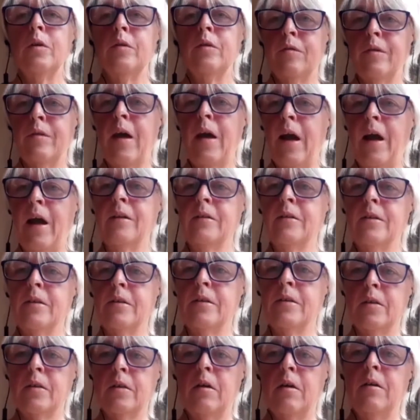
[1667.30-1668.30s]
of that
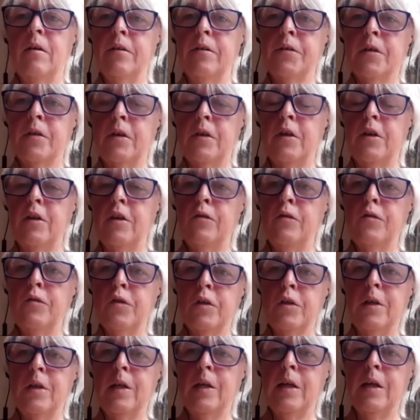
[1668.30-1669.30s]
just starts to
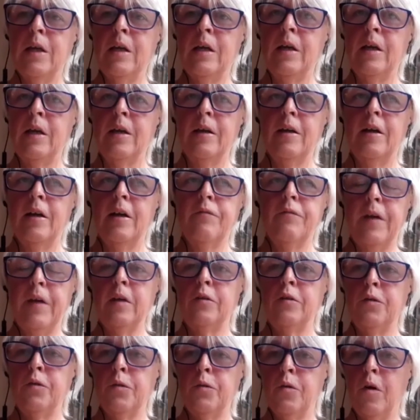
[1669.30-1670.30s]
hugely
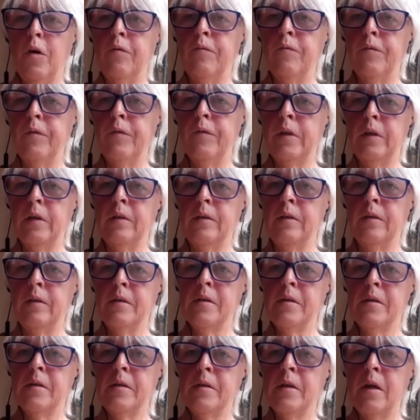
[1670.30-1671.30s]
affect your
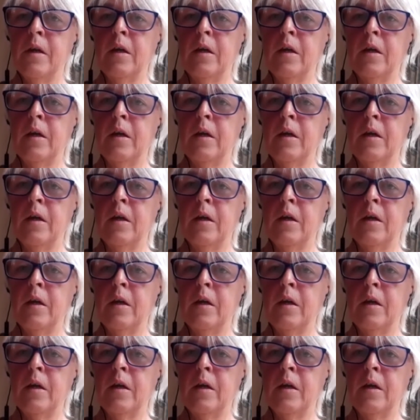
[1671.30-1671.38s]
confidence,